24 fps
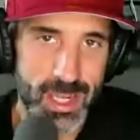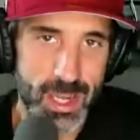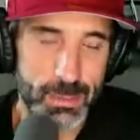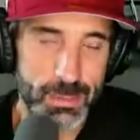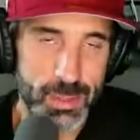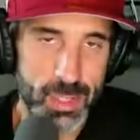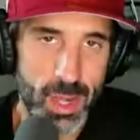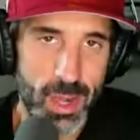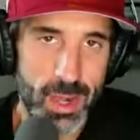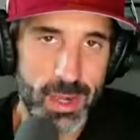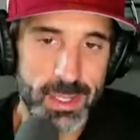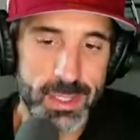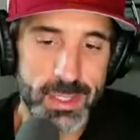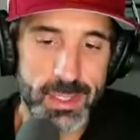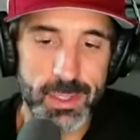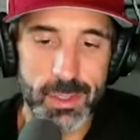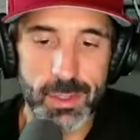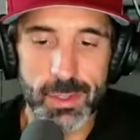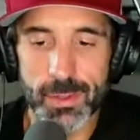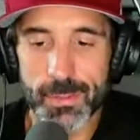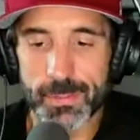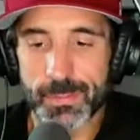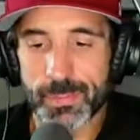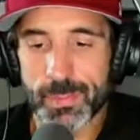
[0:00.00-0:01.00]
talk to,
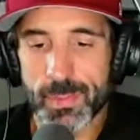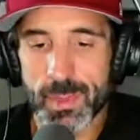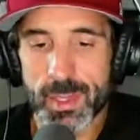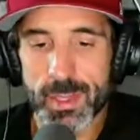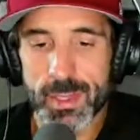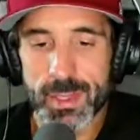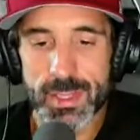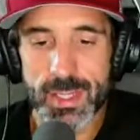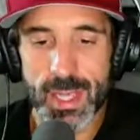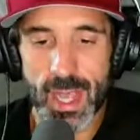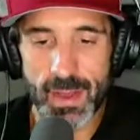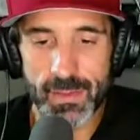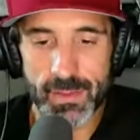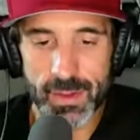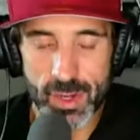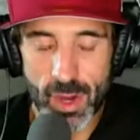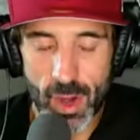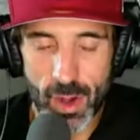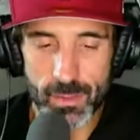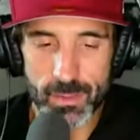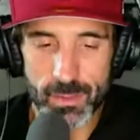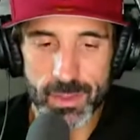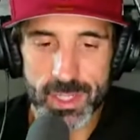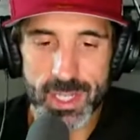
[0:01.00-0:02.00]
to have a
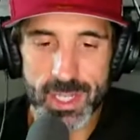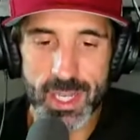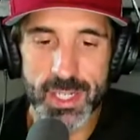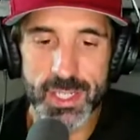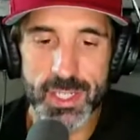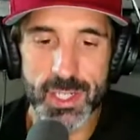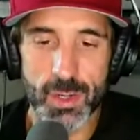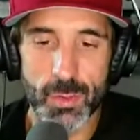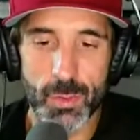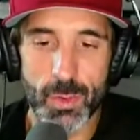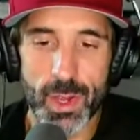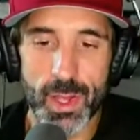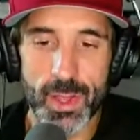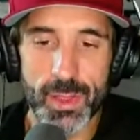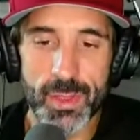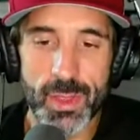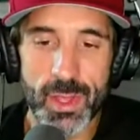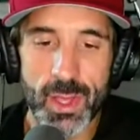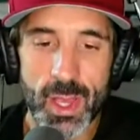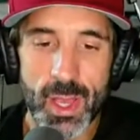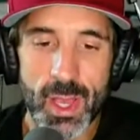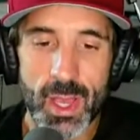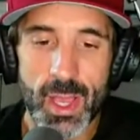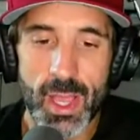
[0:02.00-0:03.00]
conversation with
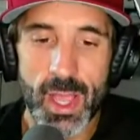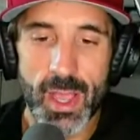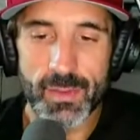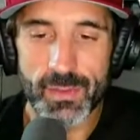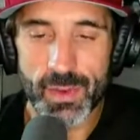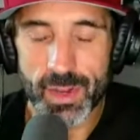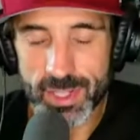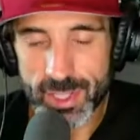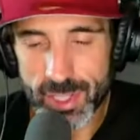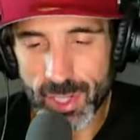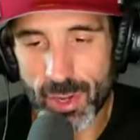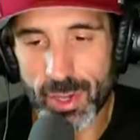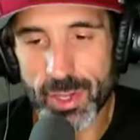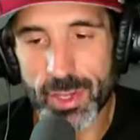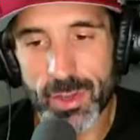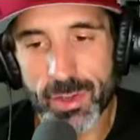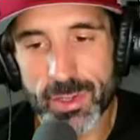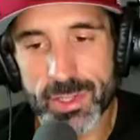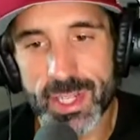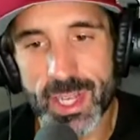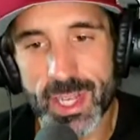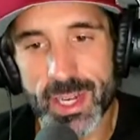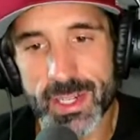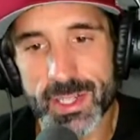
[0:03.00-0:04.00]
if I saw you
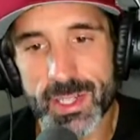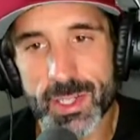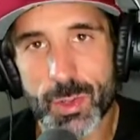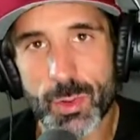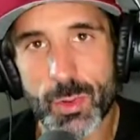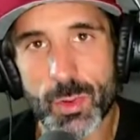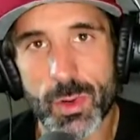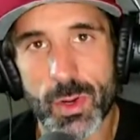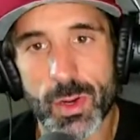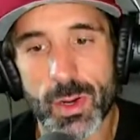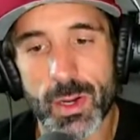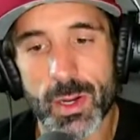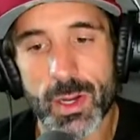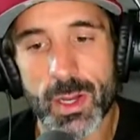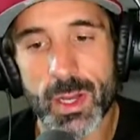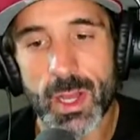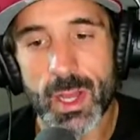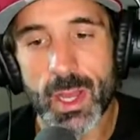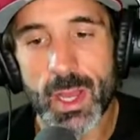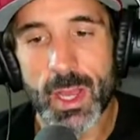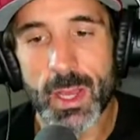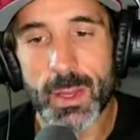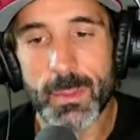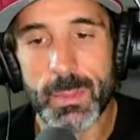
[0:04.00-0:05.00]
outside of school?
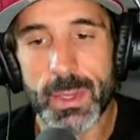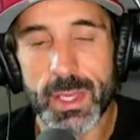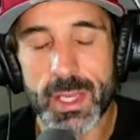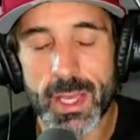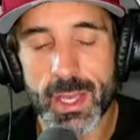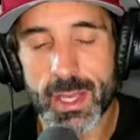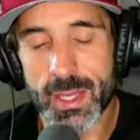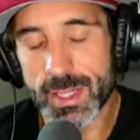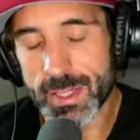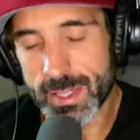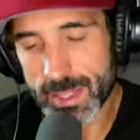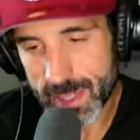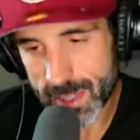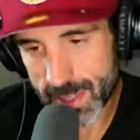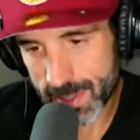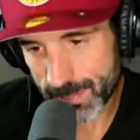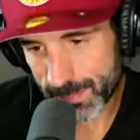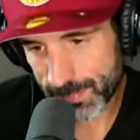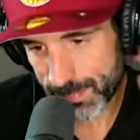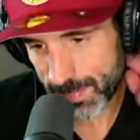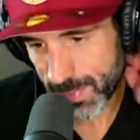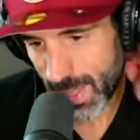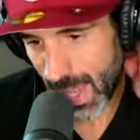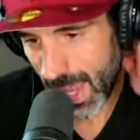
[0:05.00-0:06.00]
Because
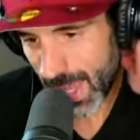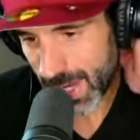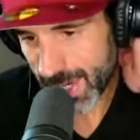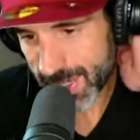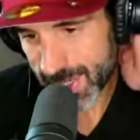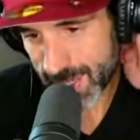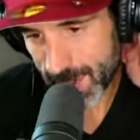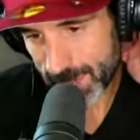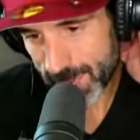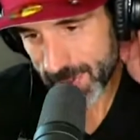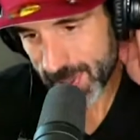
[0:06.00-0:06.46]
that is something